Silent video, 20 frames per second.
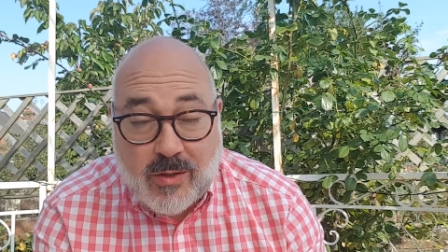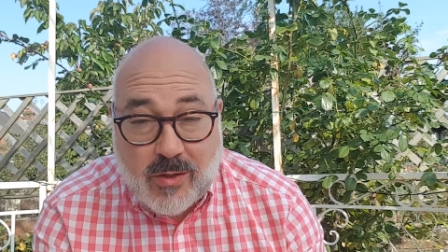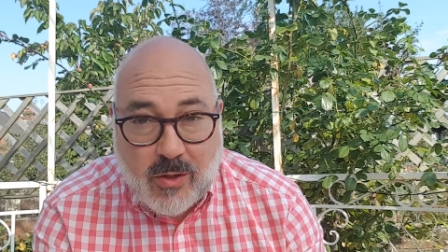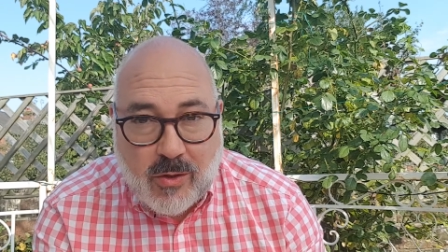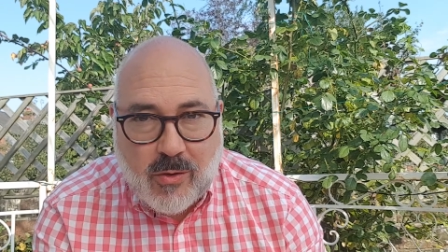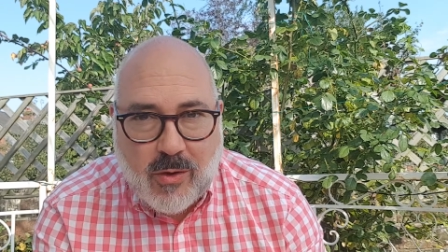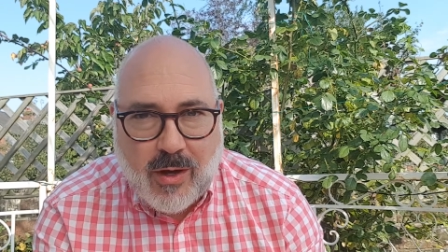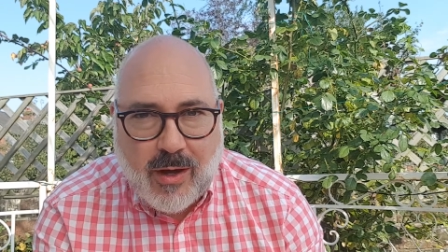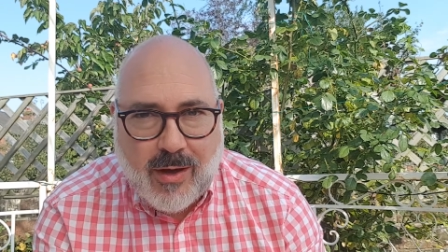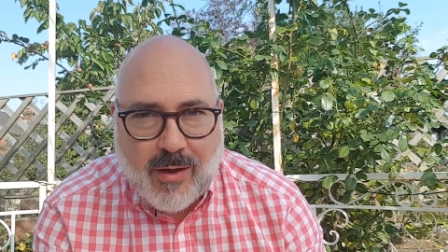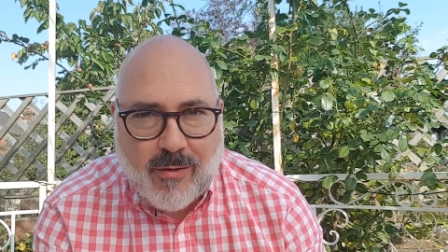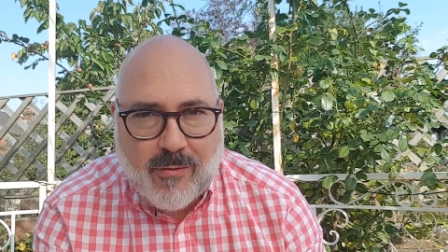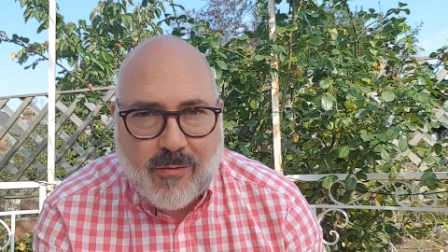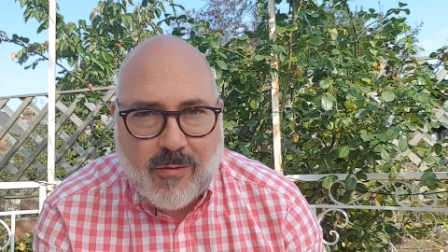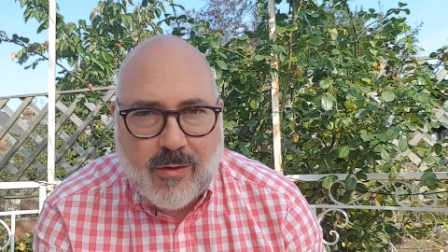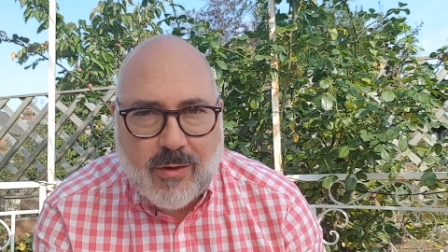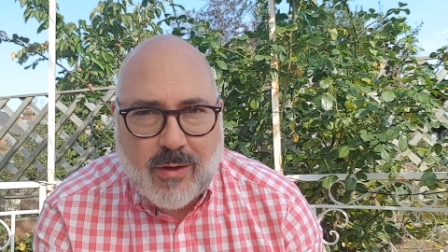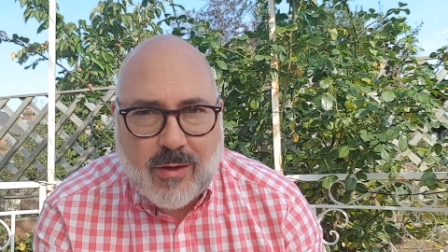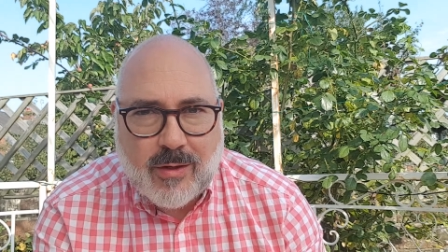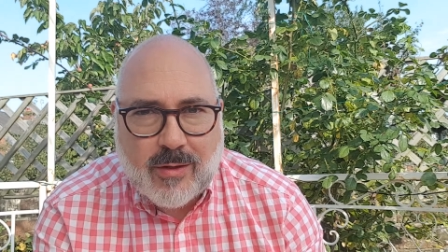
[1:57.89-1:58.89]
do have
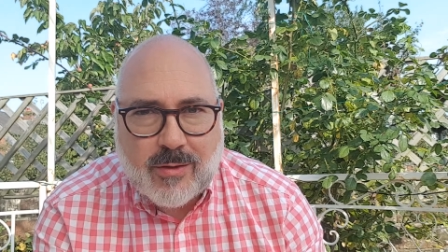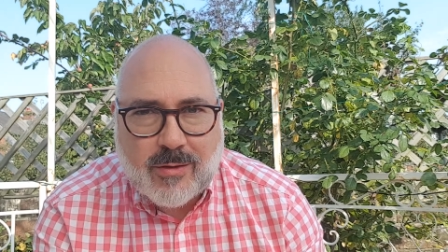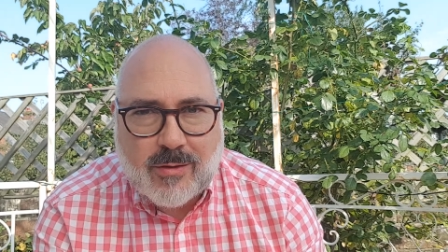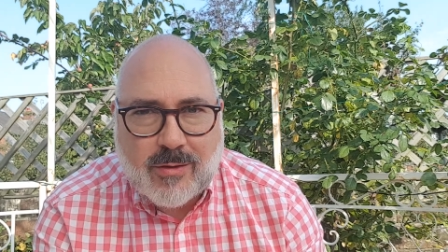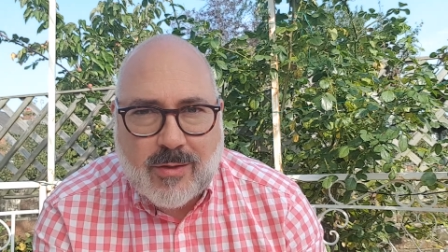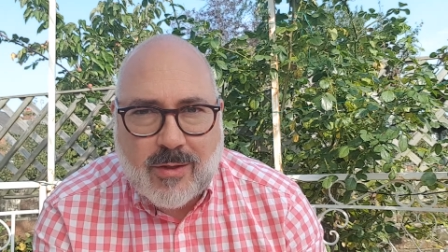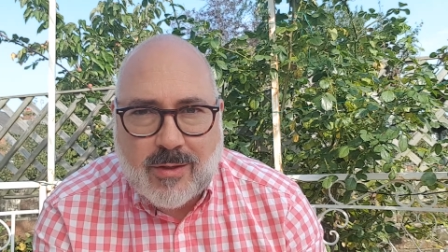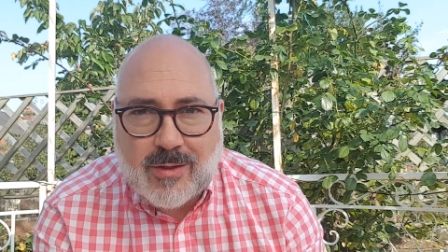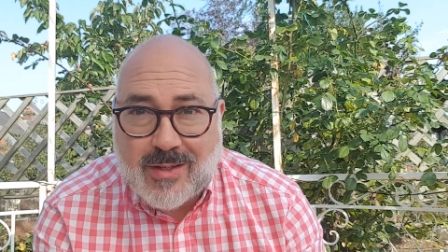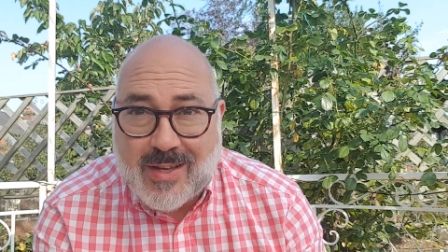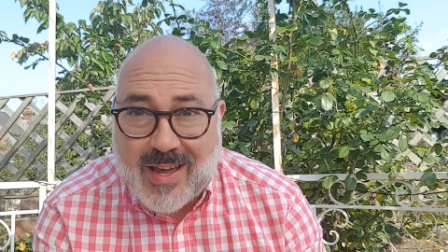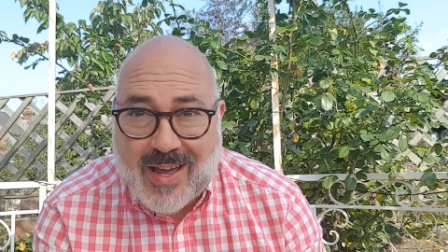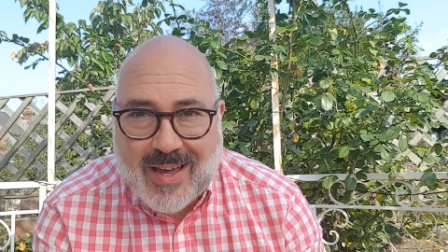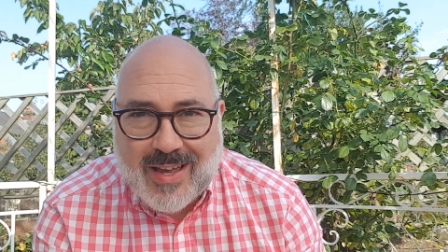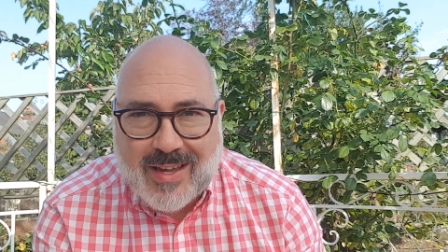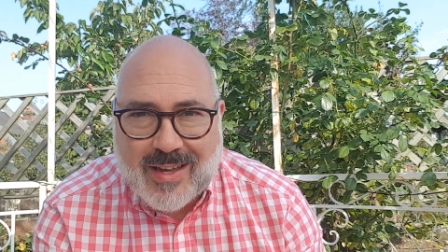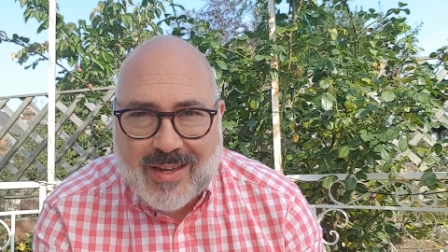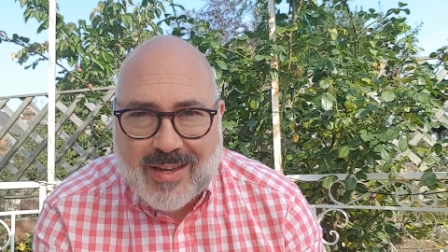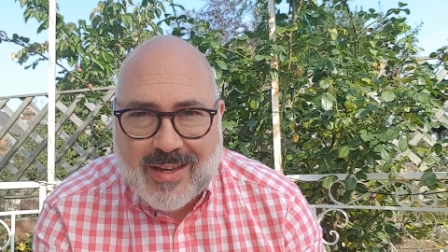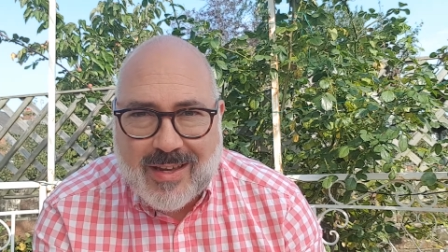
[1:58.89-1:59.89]
today,